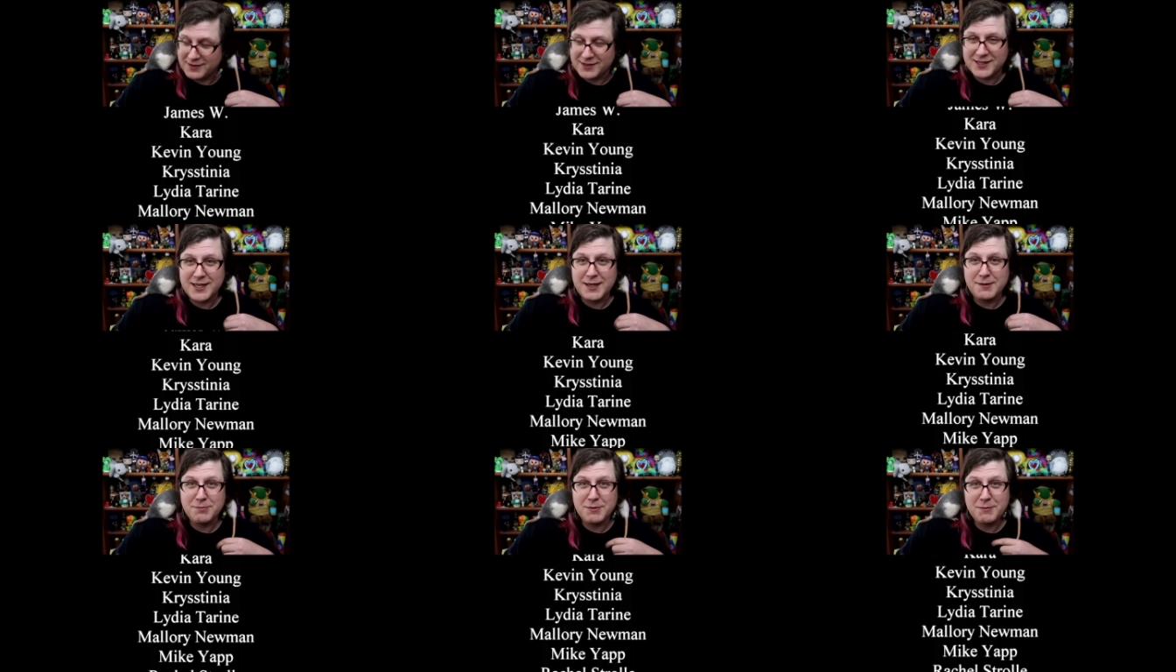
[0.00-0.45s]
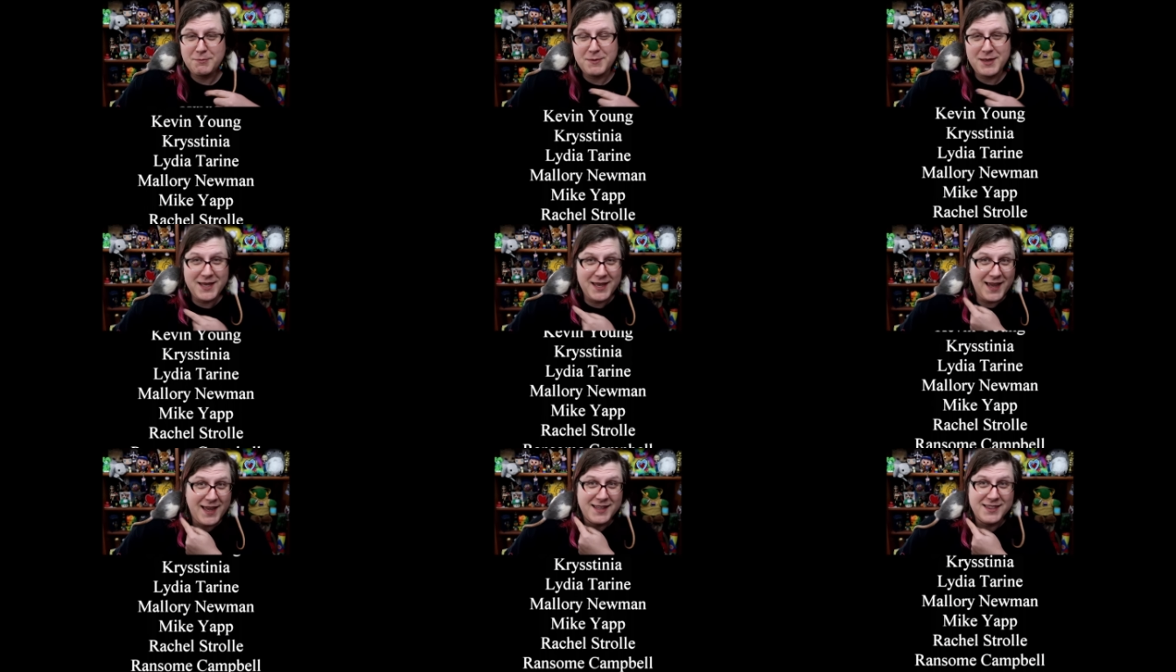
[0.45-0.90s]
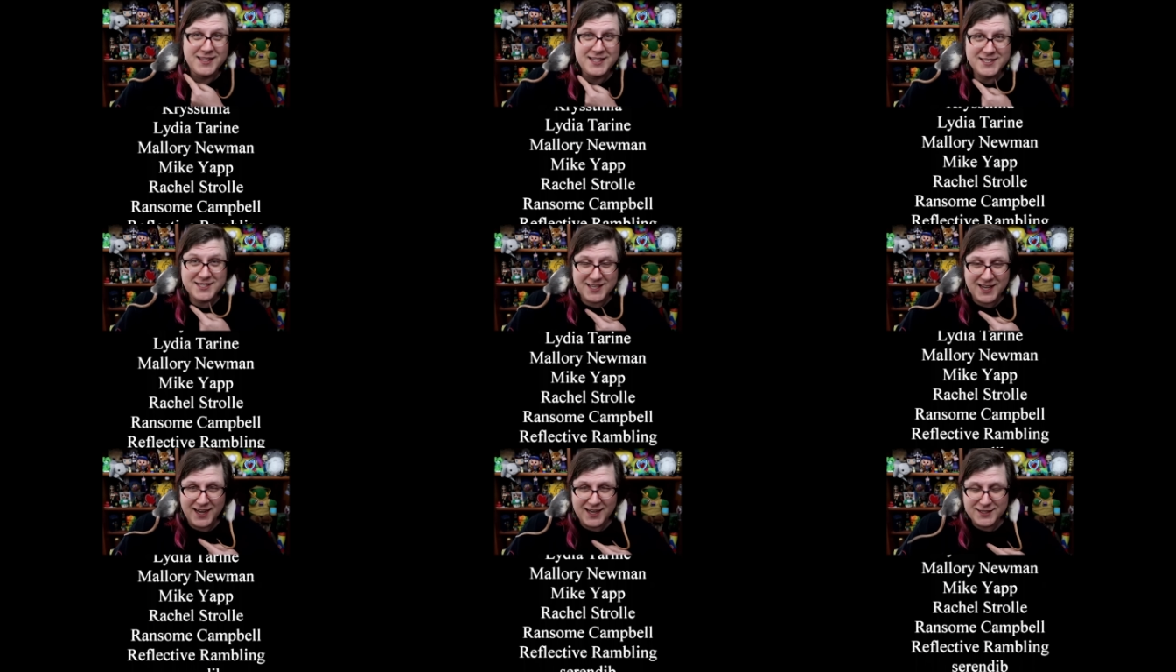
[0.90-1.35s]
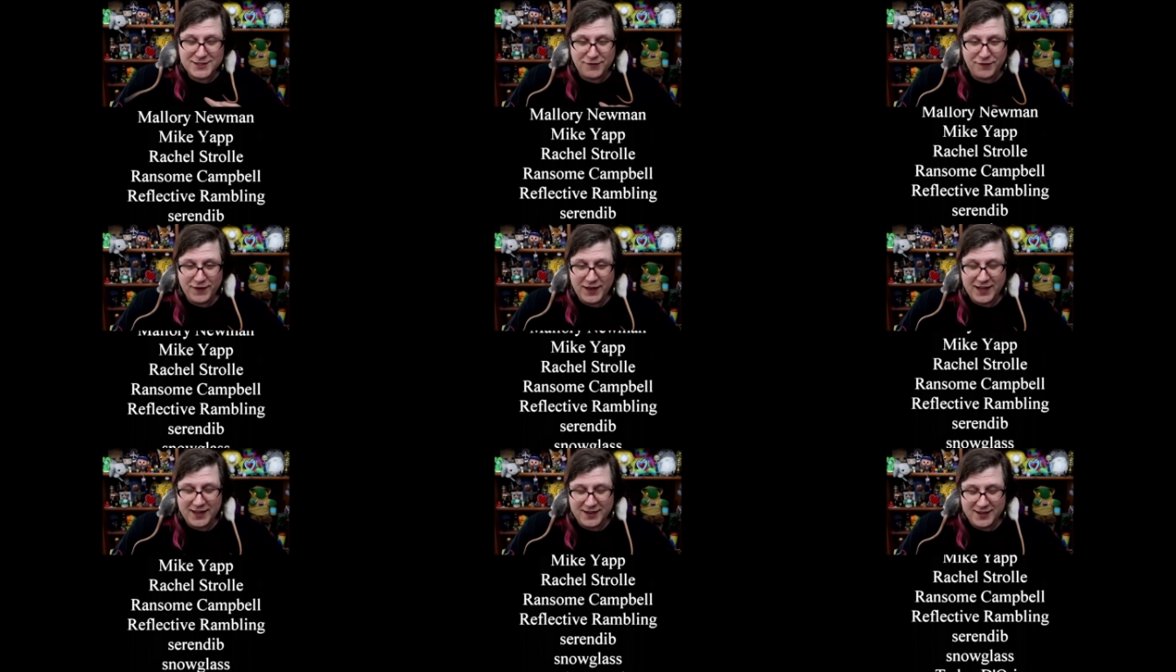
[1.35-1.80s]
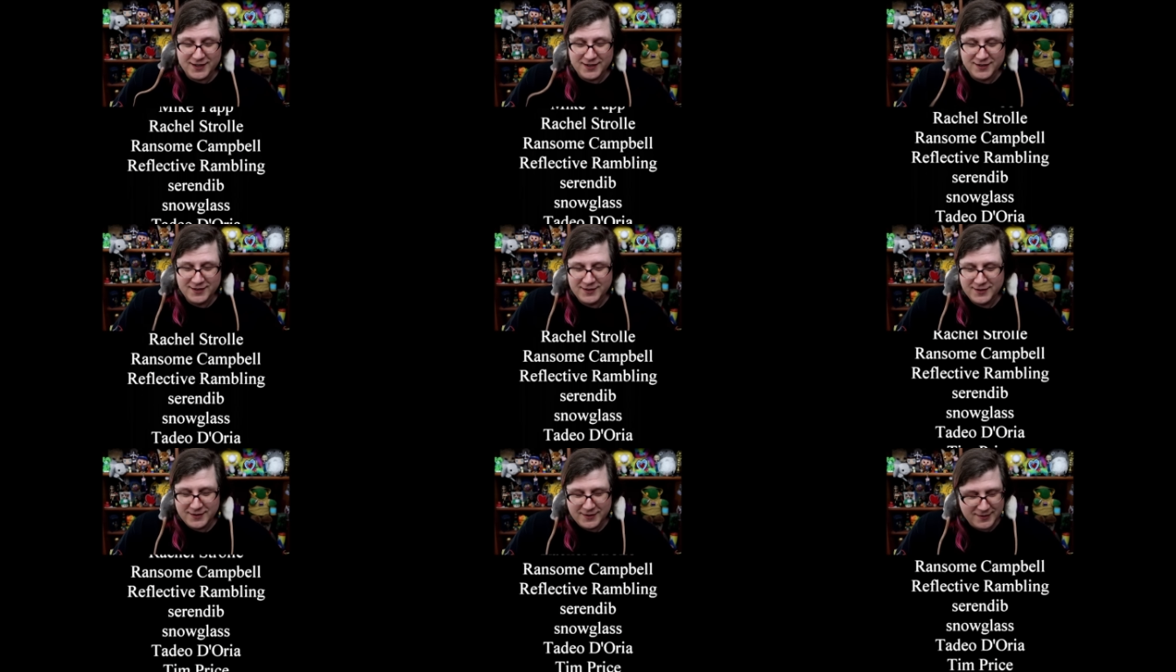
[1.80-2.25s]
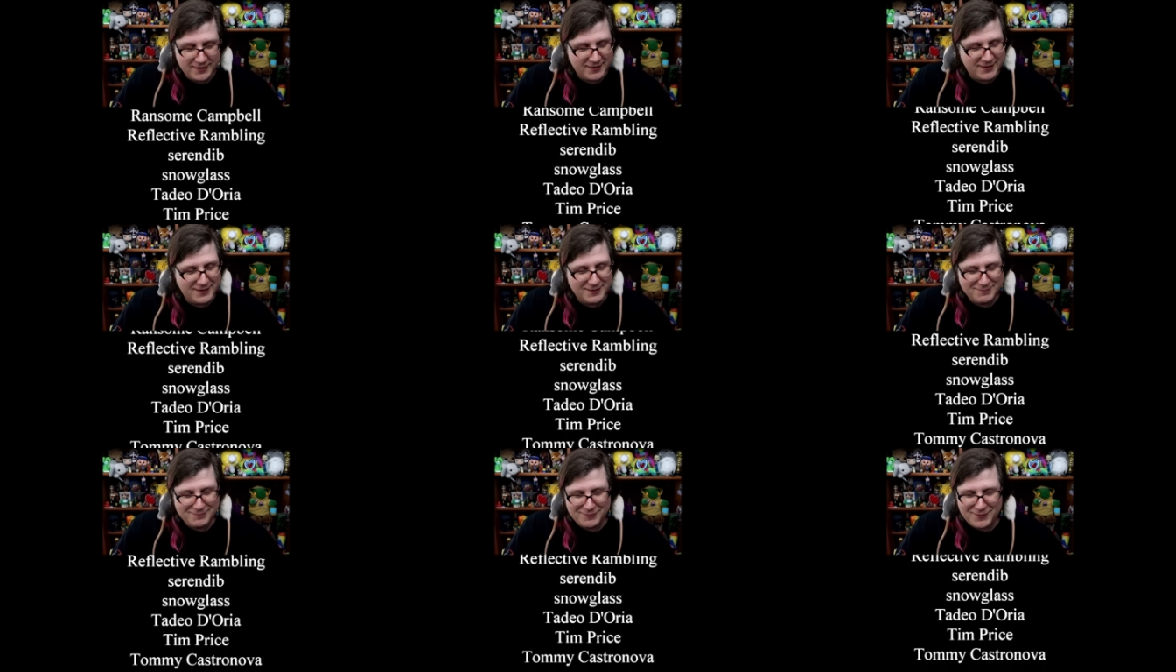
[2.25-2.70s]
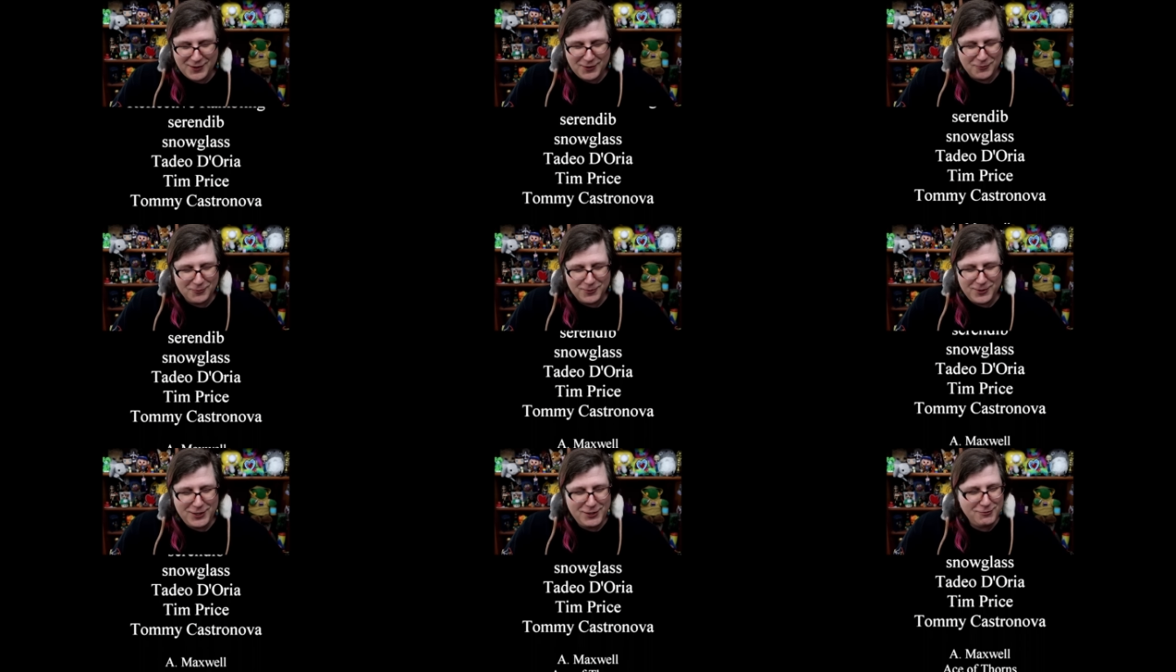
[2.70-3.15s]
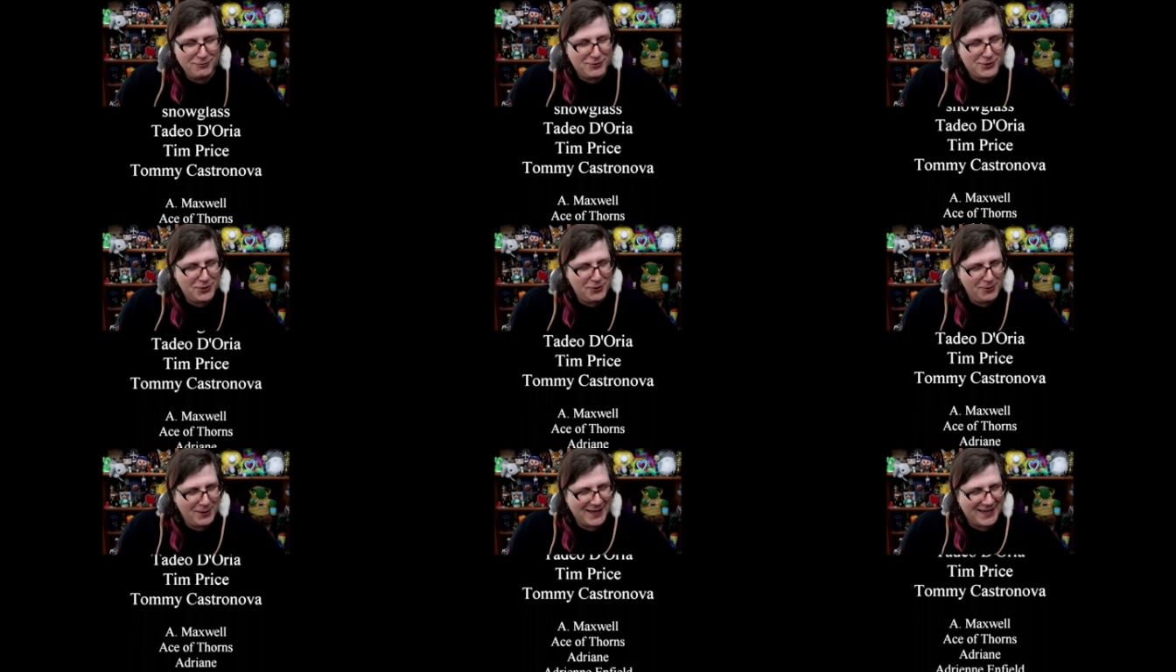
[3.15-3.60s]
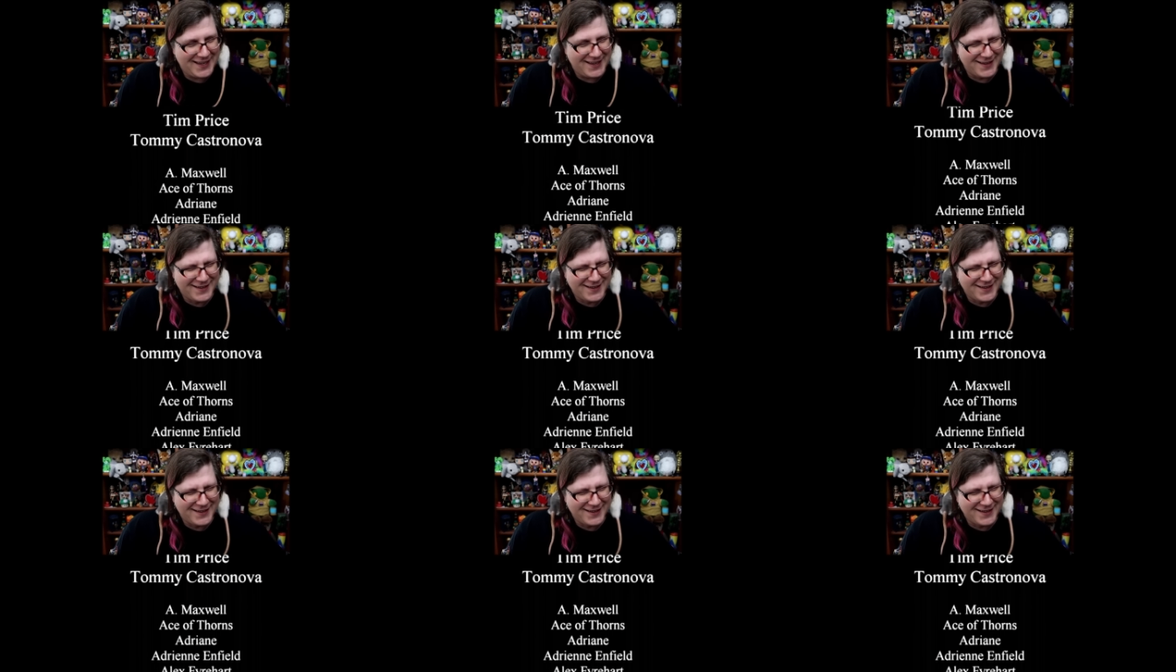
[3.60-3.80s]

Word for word: keeping me and these guys fed. What are you doing?